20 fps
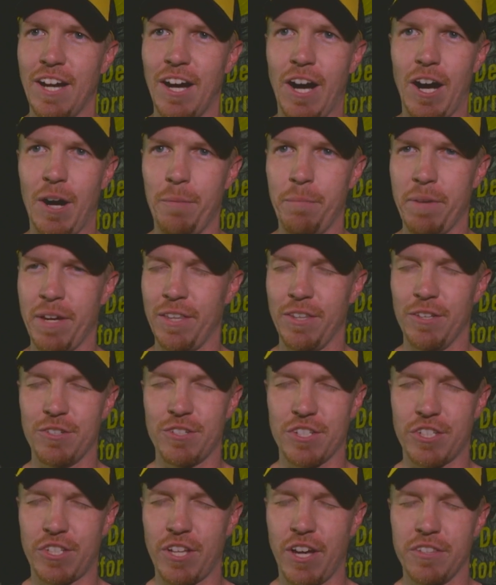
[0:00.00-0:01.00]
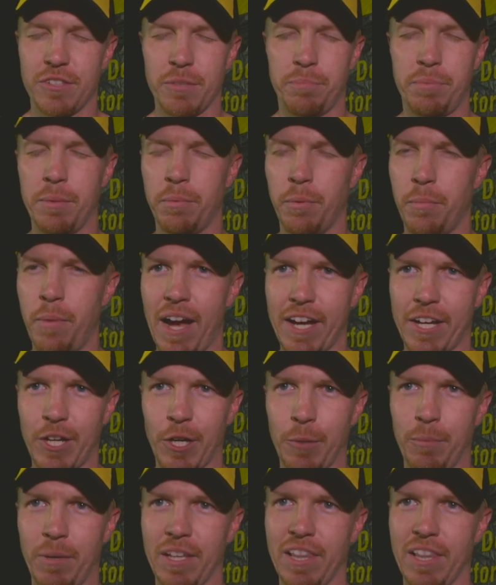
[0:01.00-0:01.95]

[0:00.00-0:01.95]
Oh man, there's just tons of people back home.